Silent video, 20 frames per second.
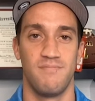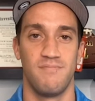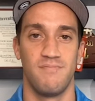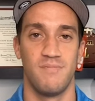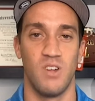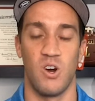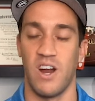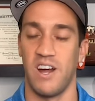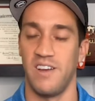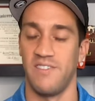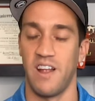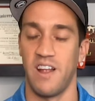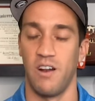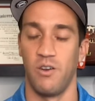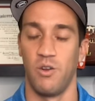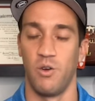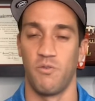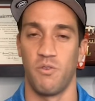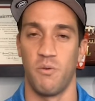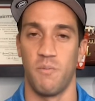All right, that'll
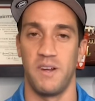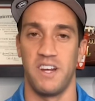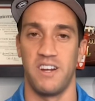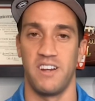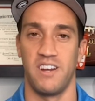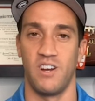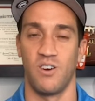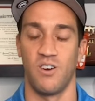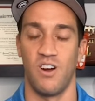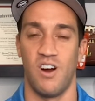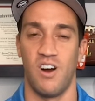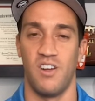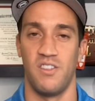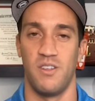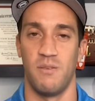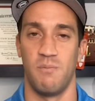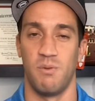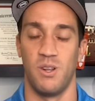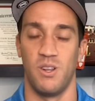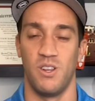do it for me here on the
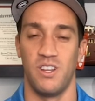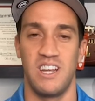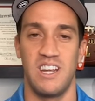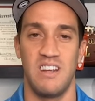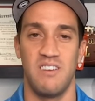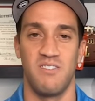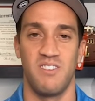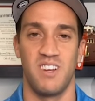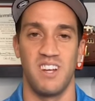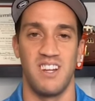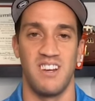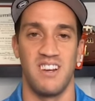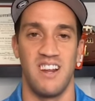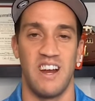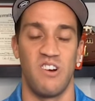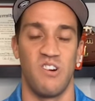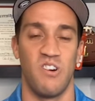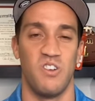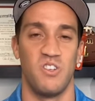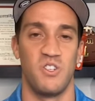Bleav in
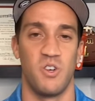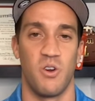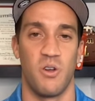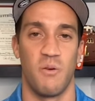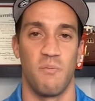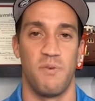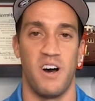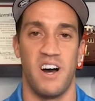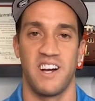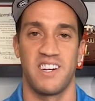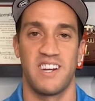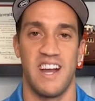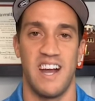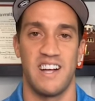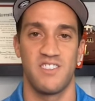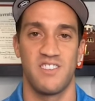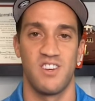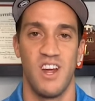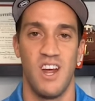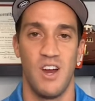Arizona
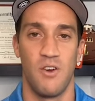podcast.